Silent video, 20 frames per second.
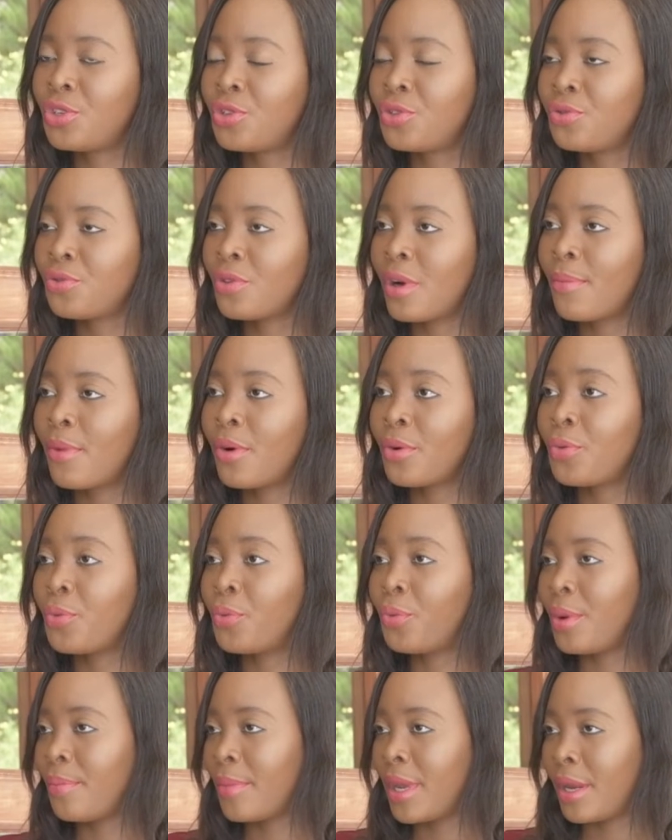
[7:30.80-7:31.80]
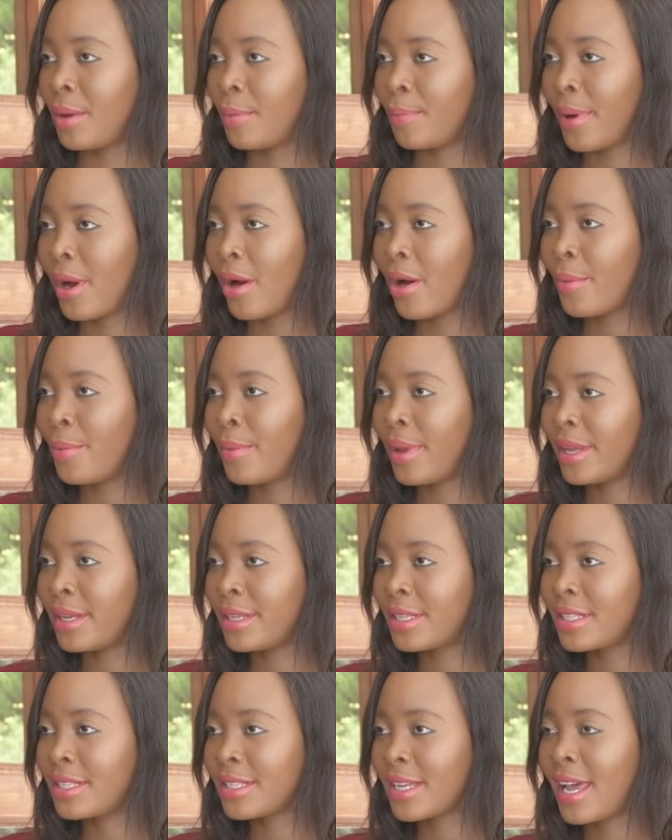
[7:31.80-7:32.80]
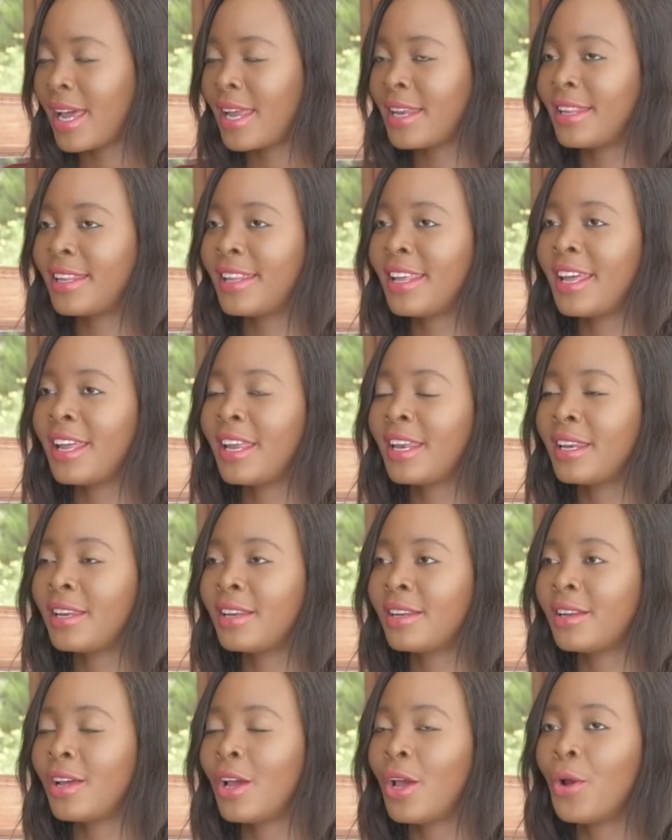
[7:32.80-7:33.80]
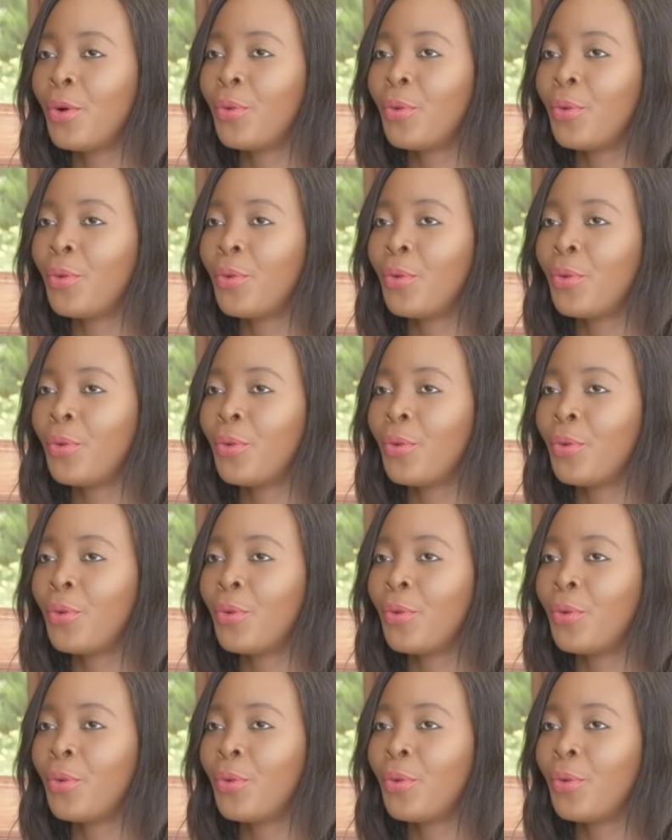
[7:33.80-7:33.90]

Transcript: issue about women empowerment, and then